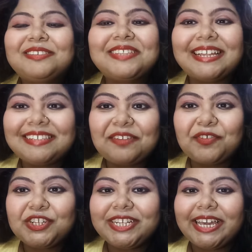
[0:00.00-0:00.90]
So that's
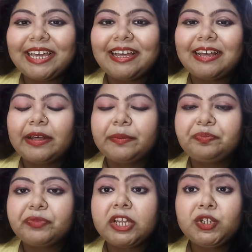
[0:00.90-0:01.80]
it for today.
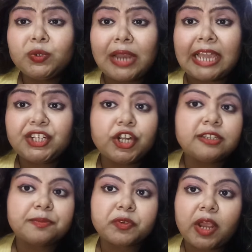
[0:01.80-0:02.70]
Do like, share,
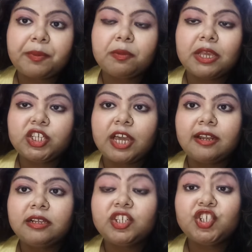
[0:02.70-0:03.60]
and subscribe to my
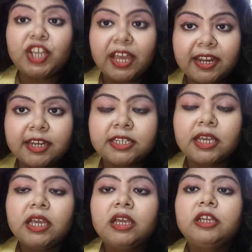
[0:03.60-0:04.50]
channel. Share
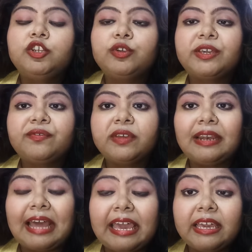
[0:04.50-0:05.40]
it. Do give me
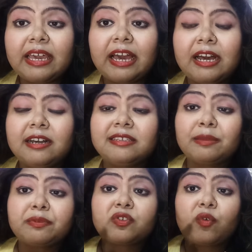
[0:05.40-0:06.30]
a like.
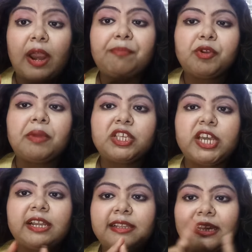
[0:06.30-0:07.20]
Subscribe to my
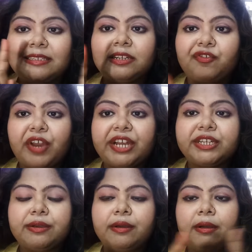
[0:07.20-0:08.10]
channel. That the
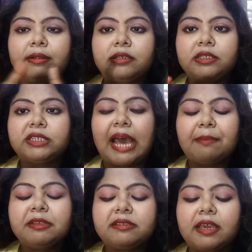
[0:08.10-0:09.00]
red
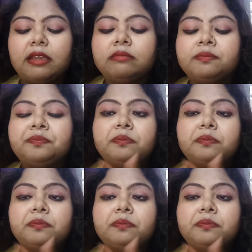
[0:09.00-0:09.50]
tab is there.